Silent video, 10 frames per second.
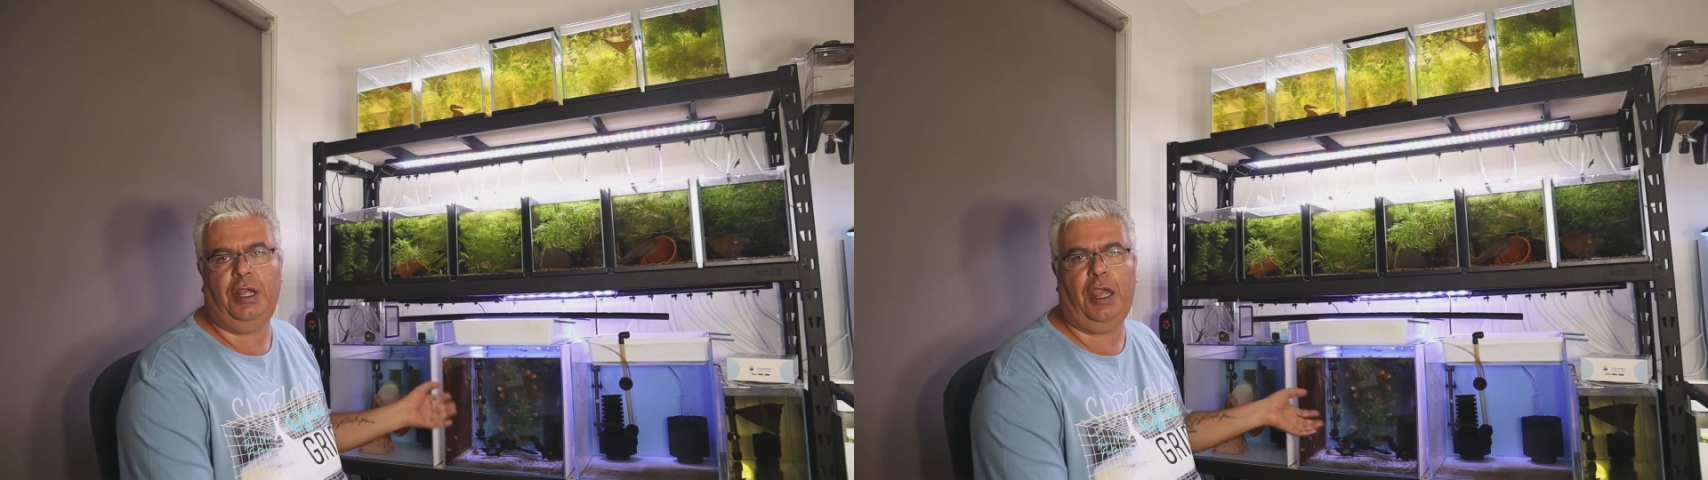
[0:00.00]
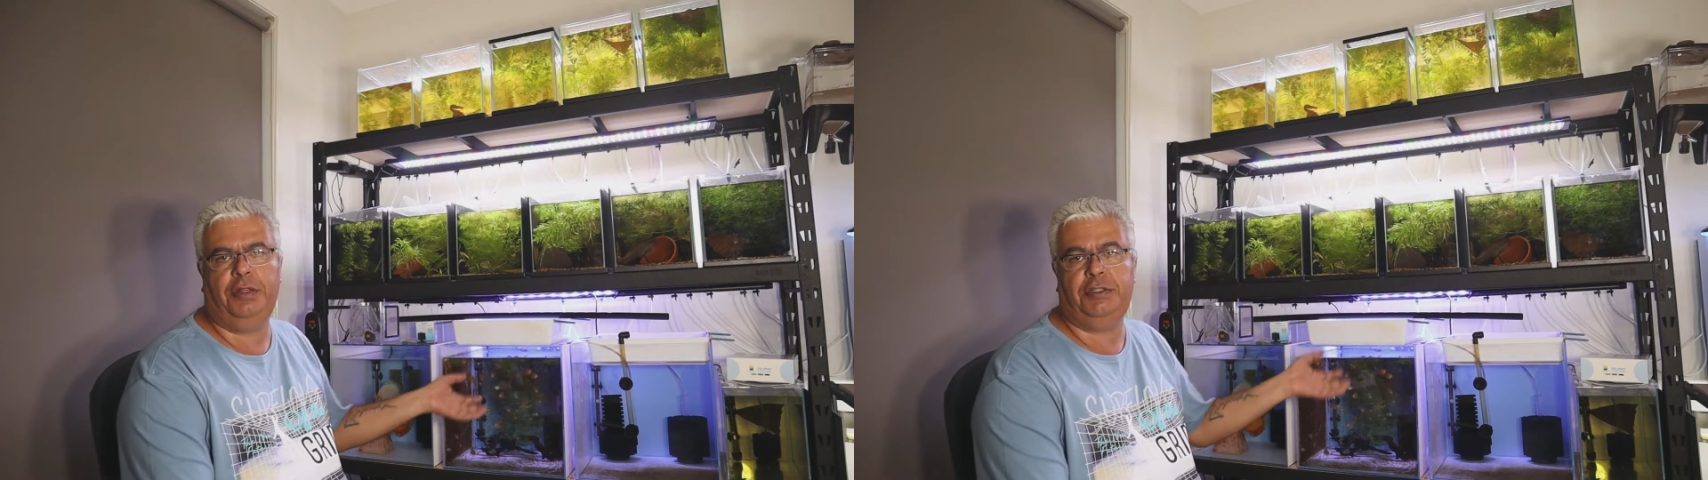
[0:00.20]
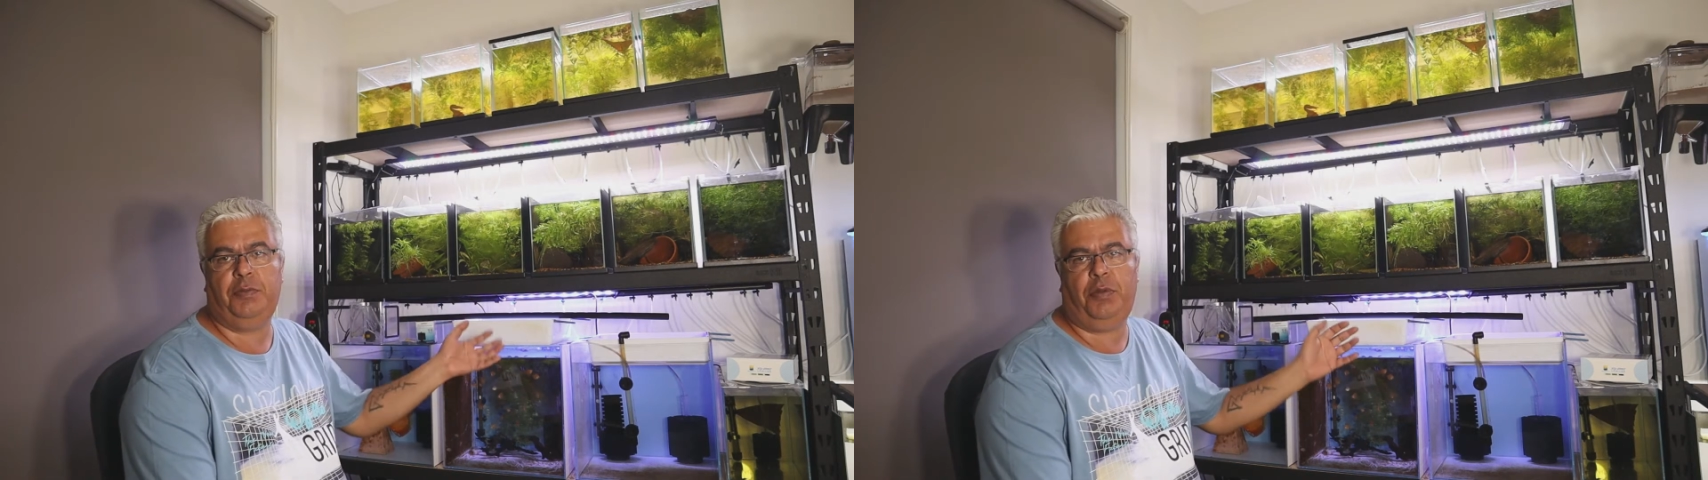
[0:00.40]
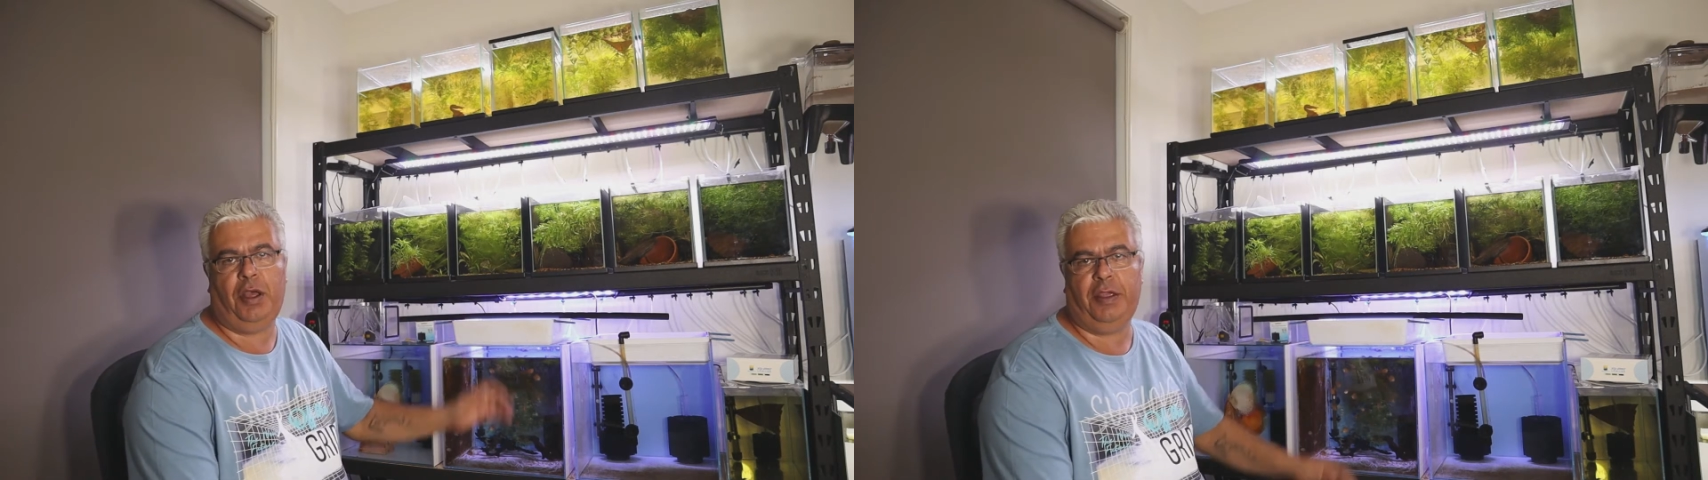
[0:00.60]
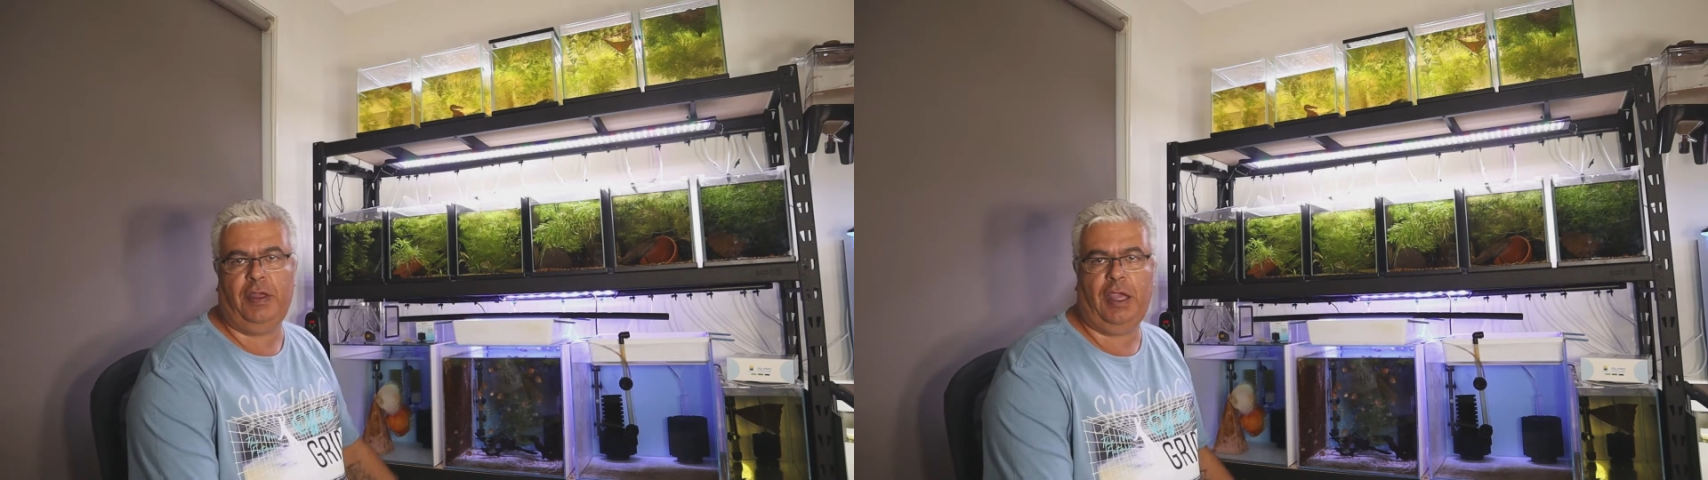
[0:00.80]
and
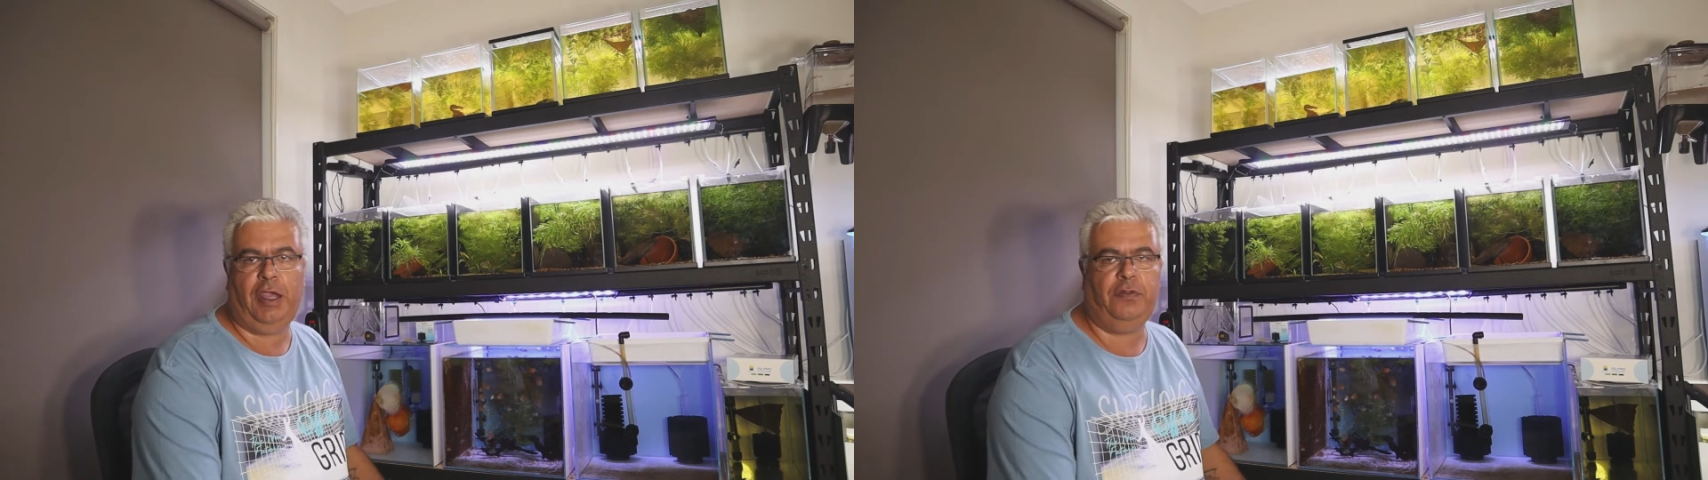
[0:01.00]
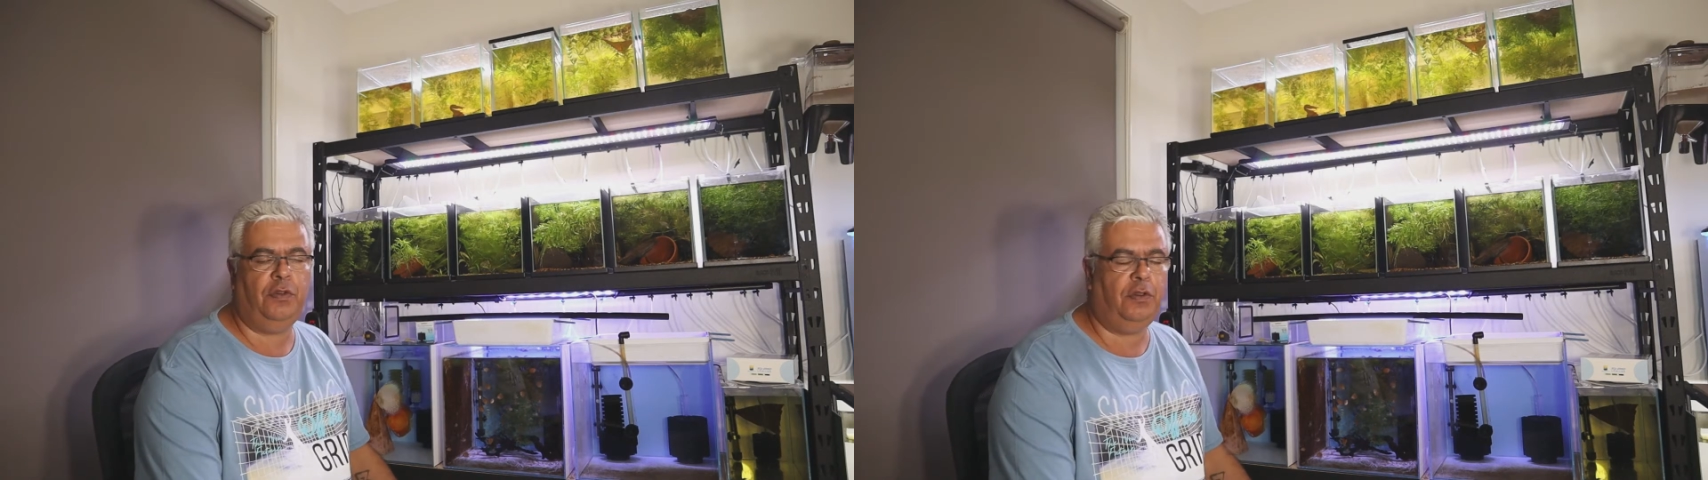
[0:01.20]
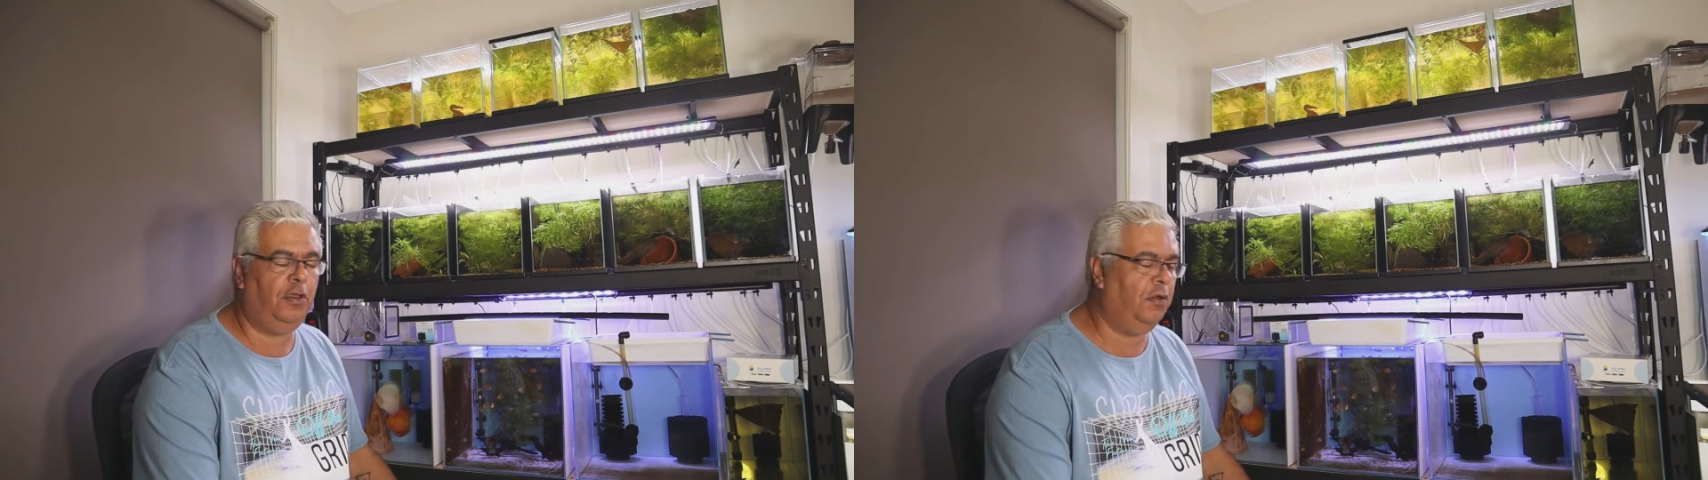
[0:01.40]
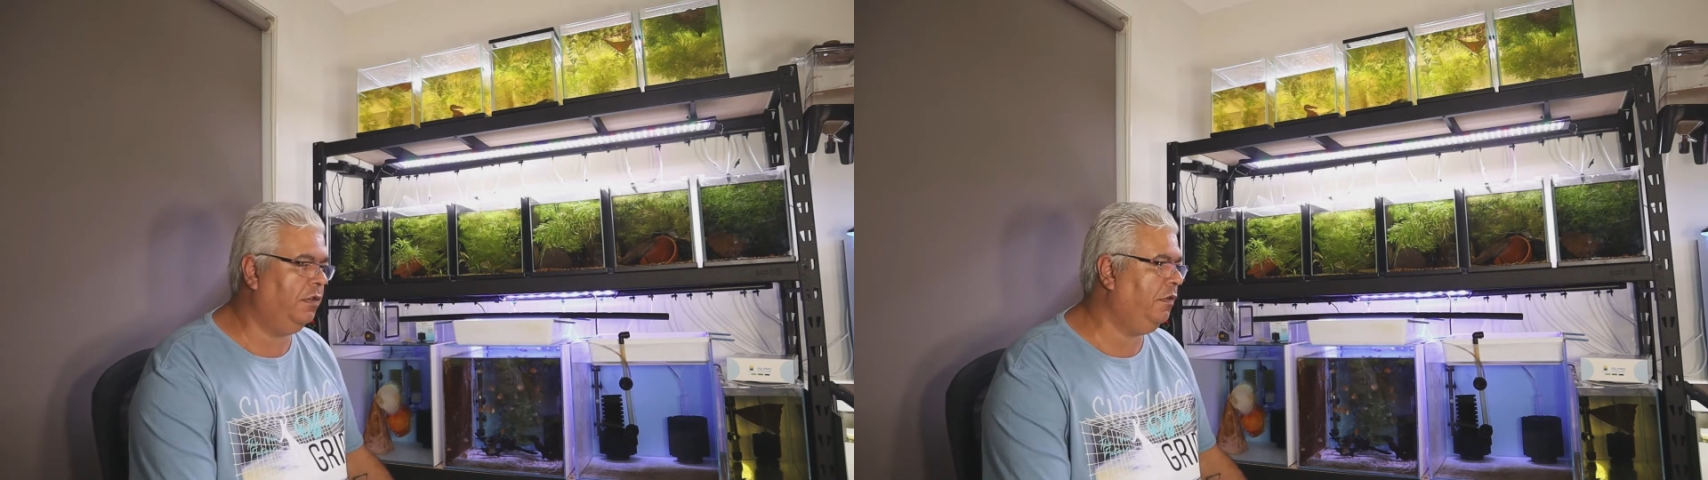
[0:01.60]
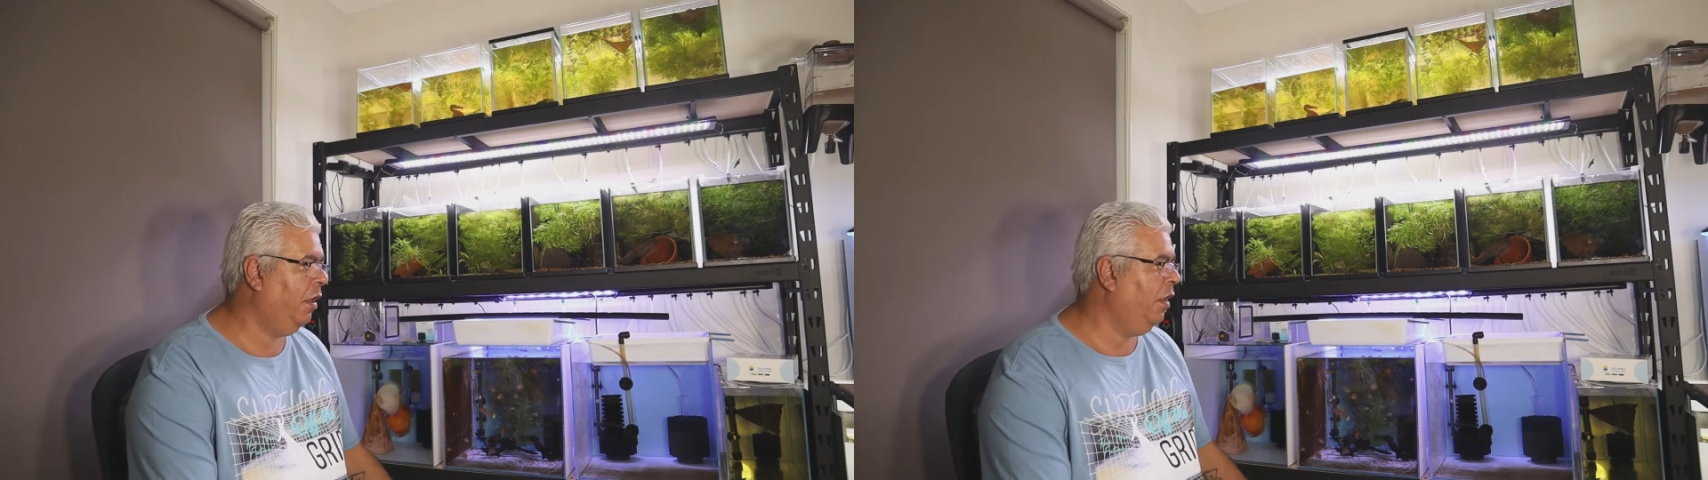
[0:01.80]
supplying the air to the unit.